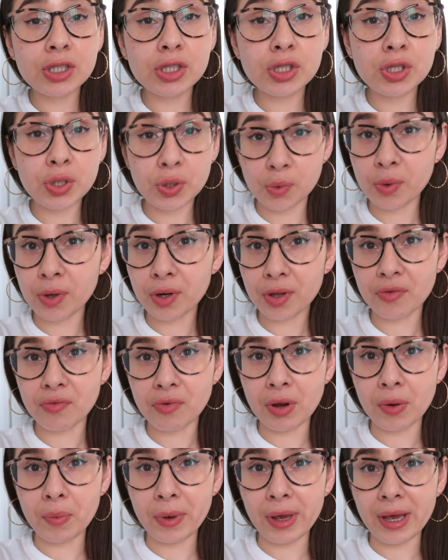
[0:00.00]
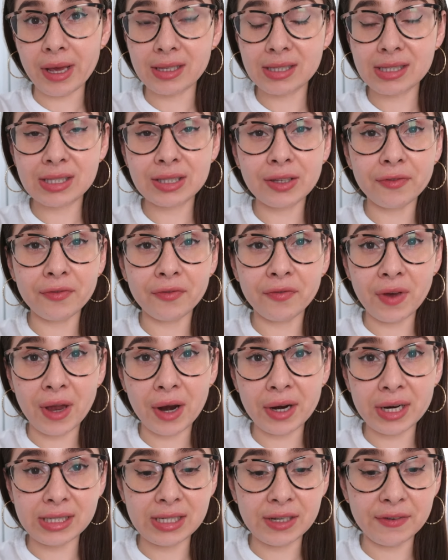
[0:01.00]
2 or 3 weeks,
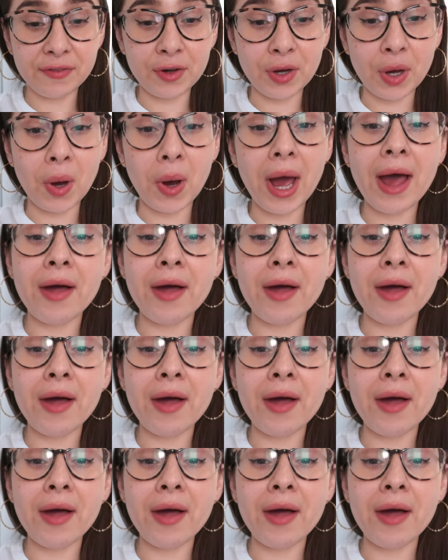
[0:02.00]
very difficult.